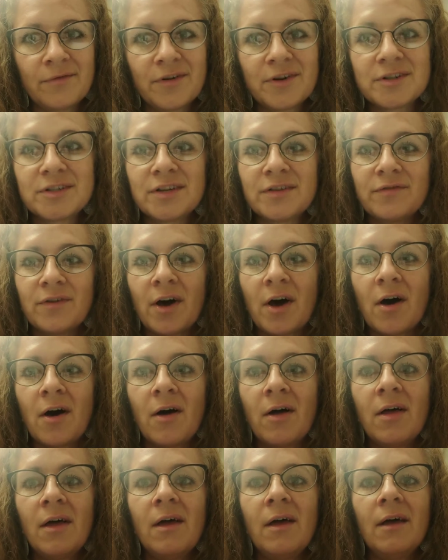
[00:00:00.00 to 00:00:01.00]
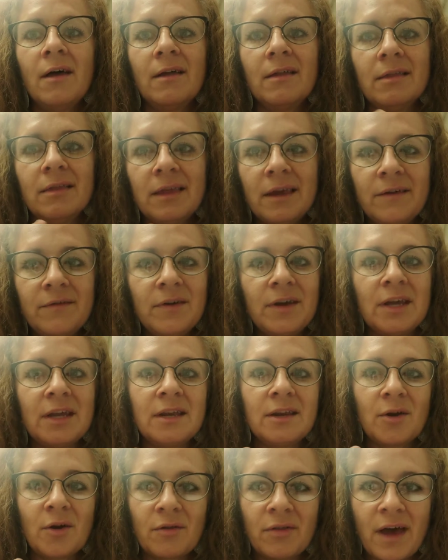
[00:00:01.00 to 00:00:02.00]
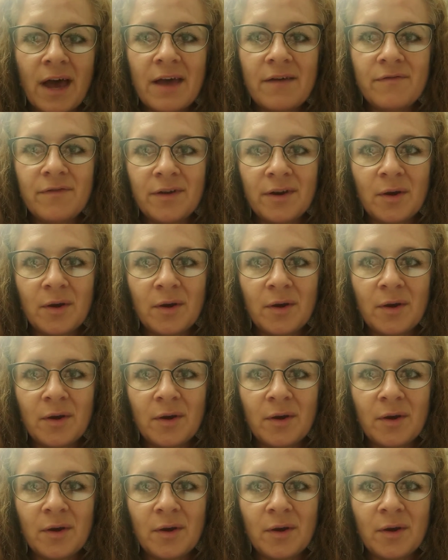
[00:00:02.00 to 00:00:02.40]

First of all, living your life